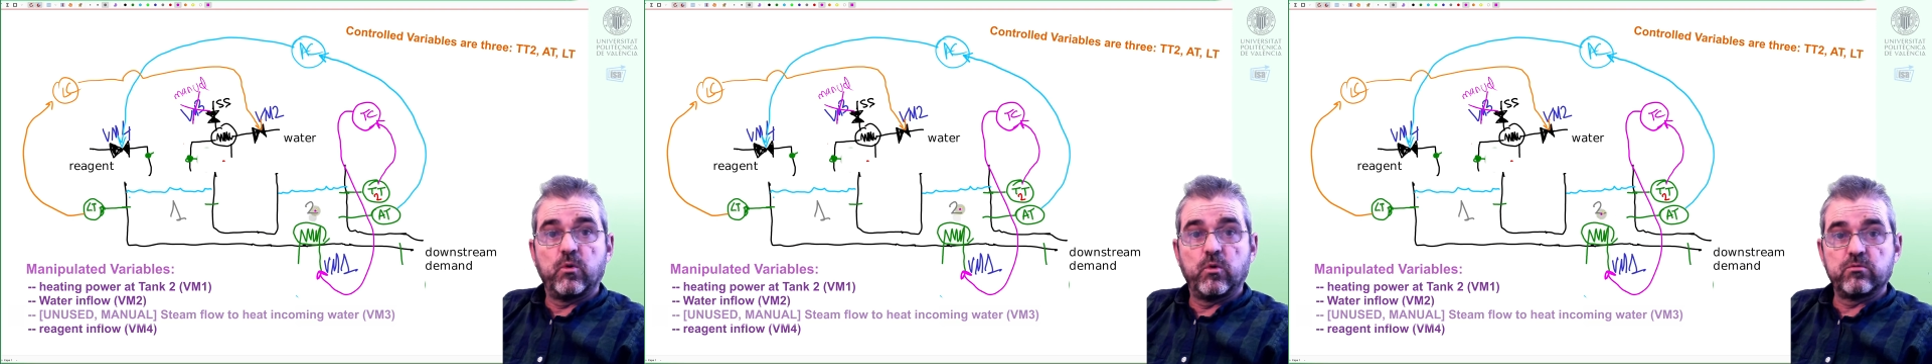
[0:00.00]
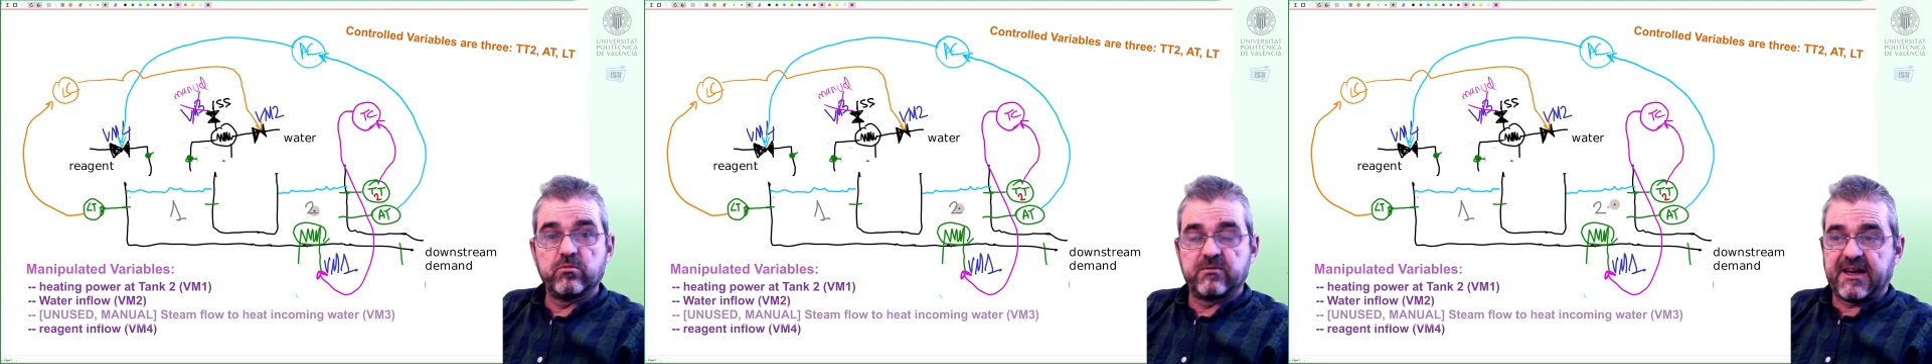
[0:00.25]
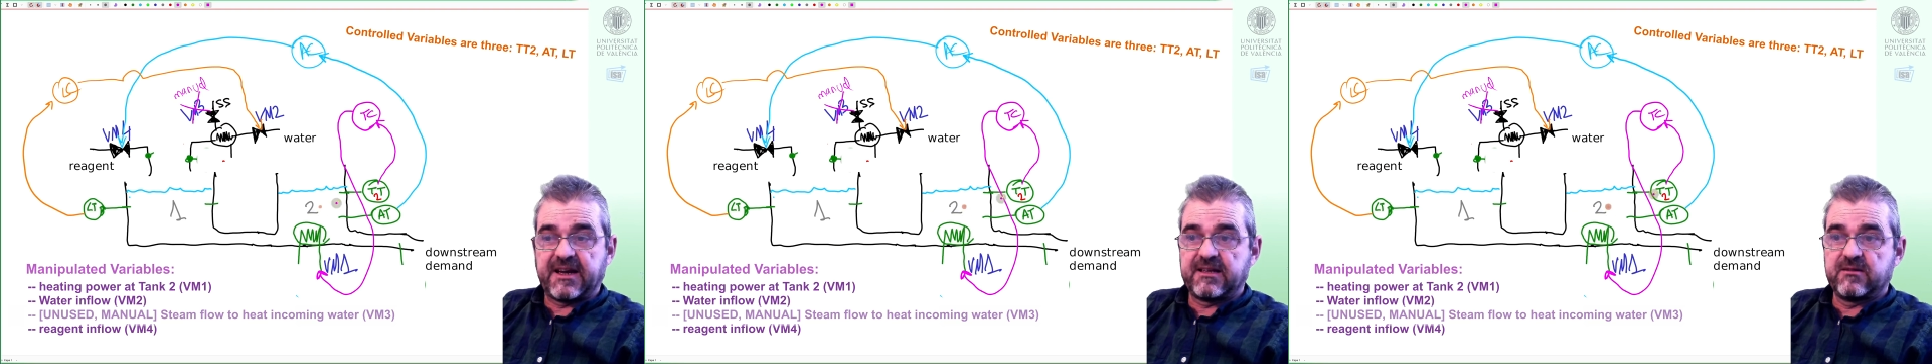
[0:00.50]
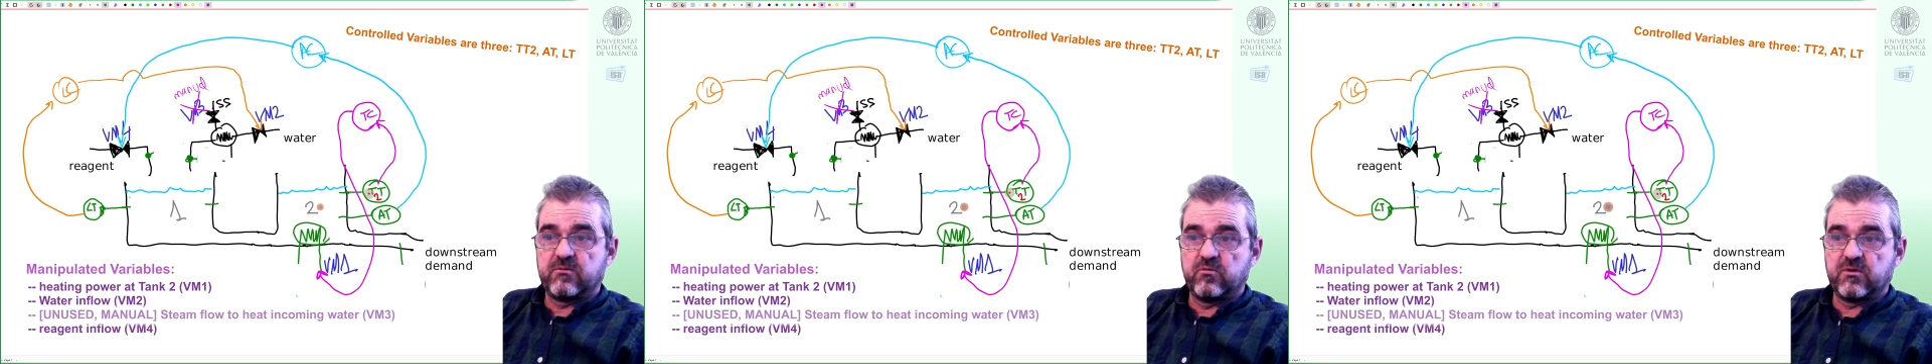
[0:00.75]
or to
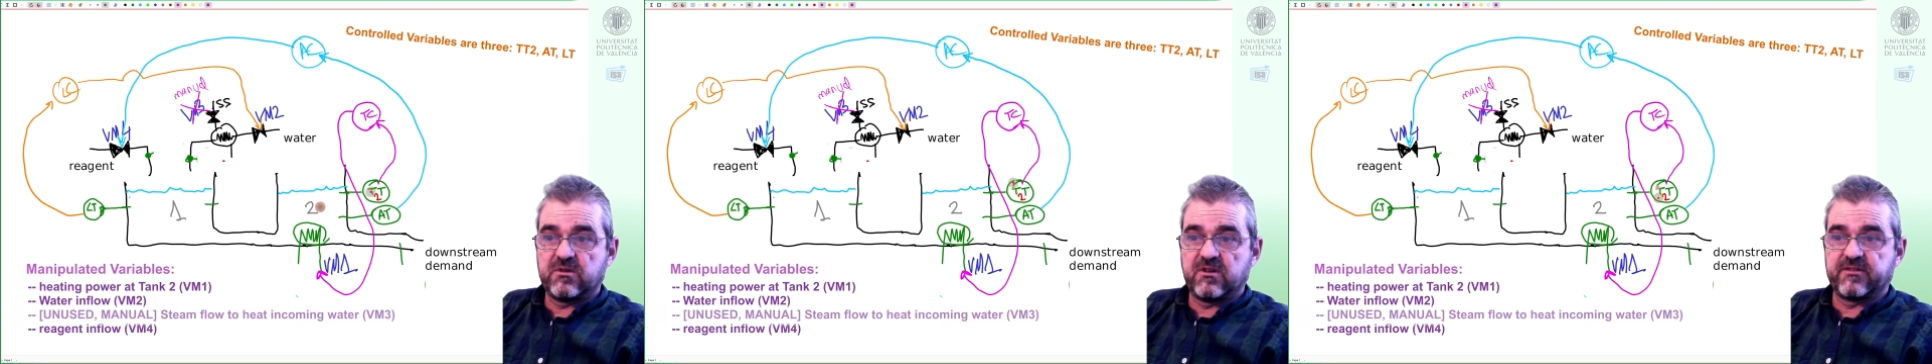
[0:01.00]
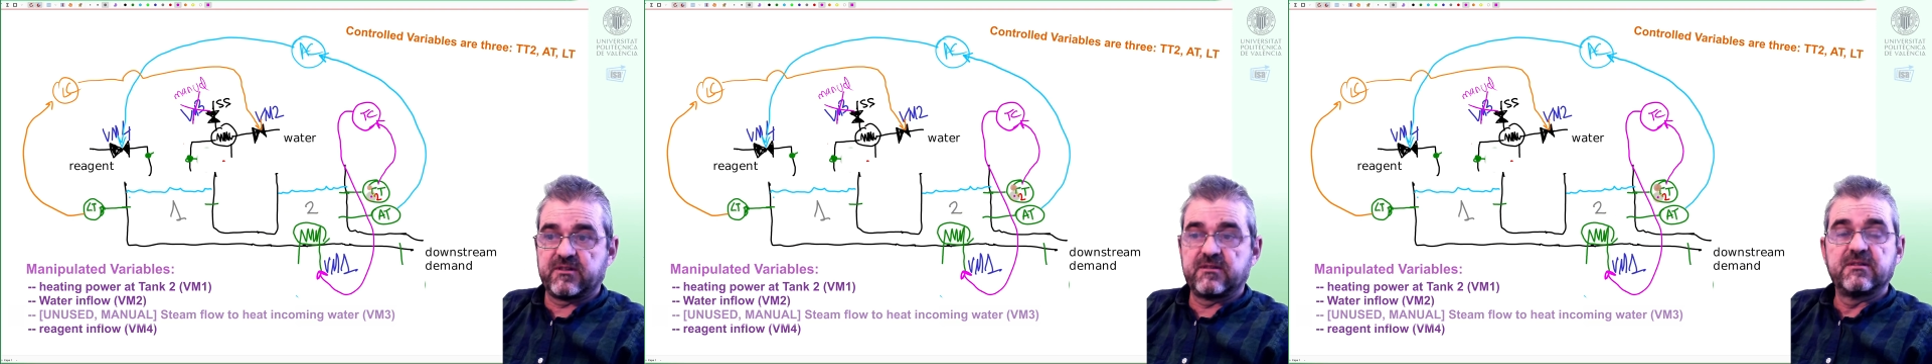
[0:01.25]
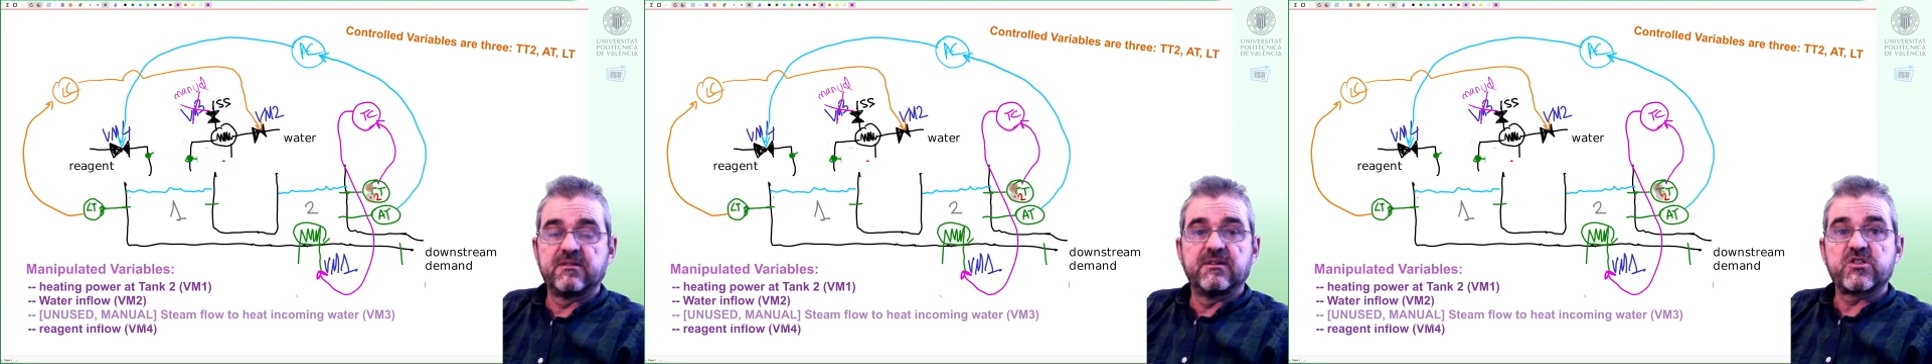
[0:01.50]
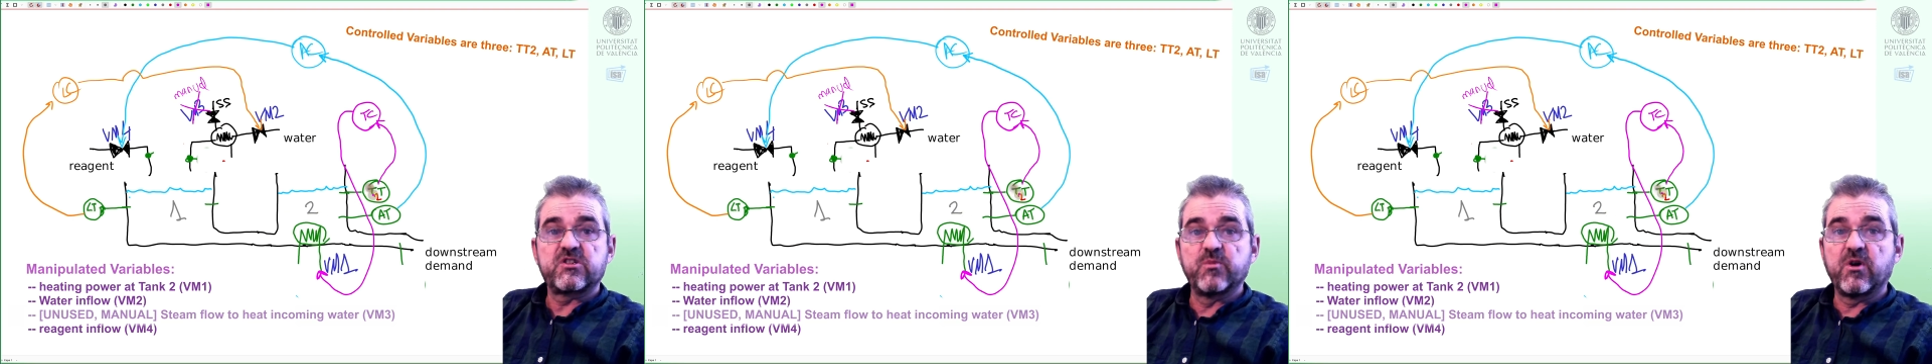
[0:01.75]
track whatever
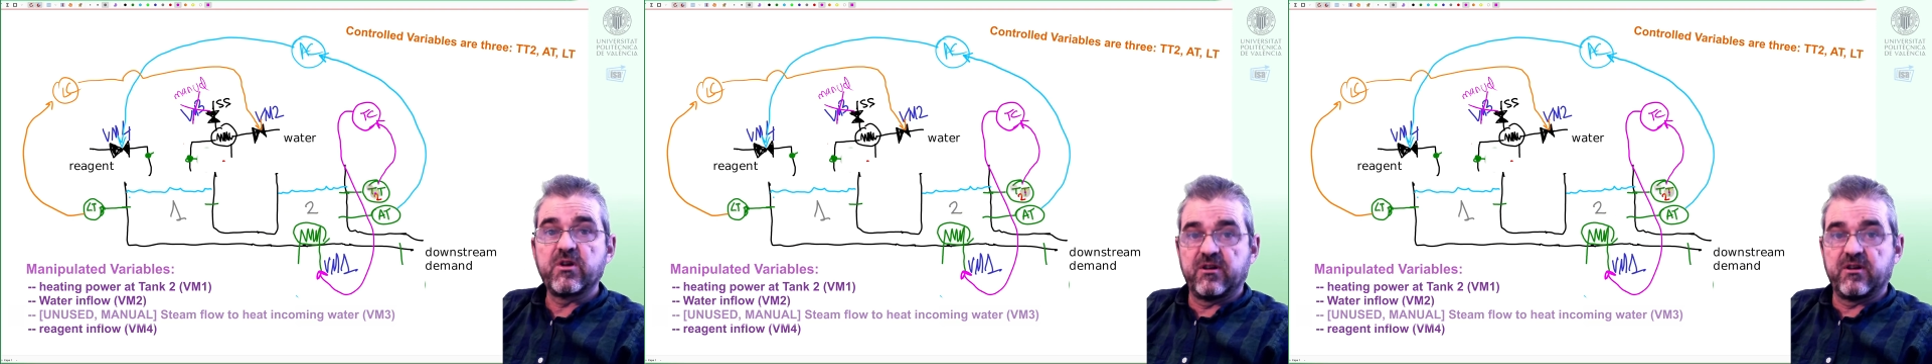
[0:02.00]
small